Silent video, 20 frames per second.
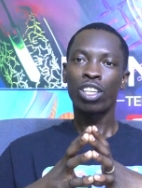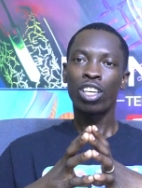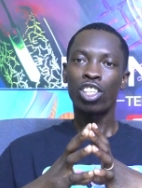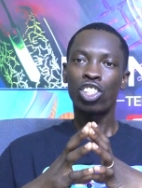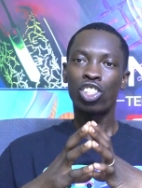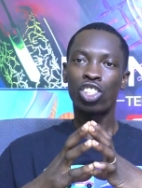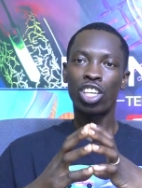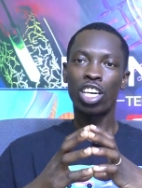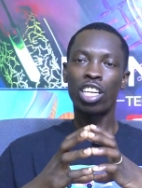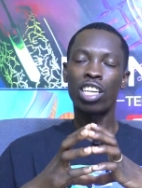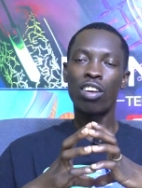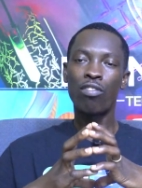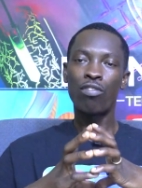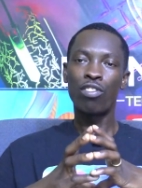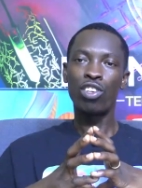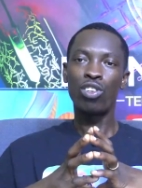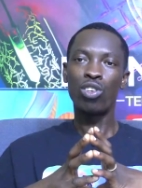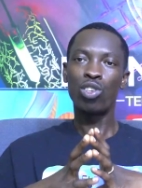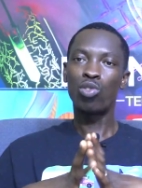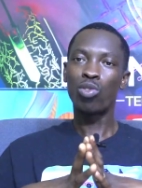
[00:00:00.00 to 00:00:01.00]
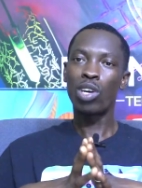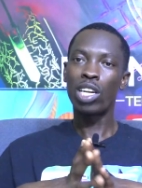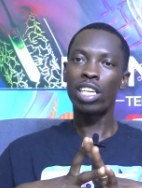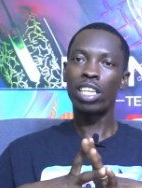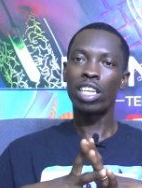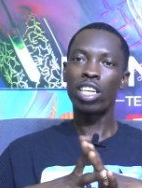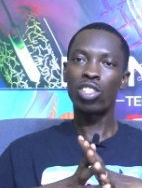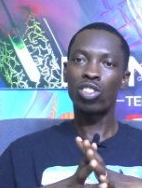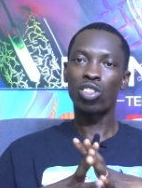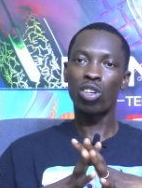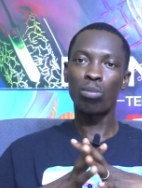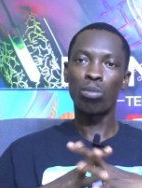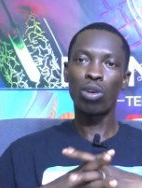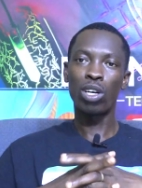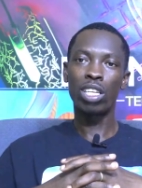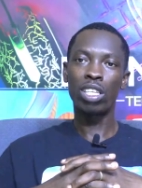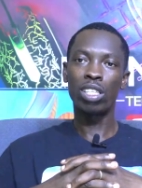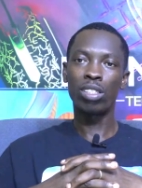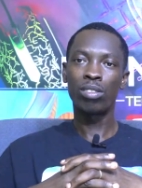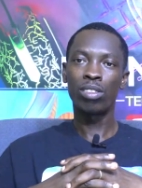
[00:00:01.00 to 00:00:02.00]
share the video to educate
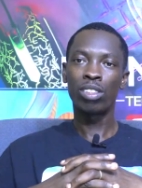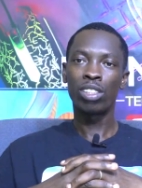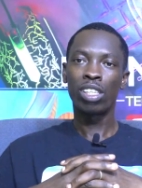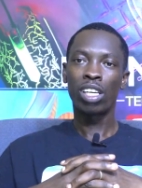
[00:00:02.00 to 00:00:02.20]
somebody,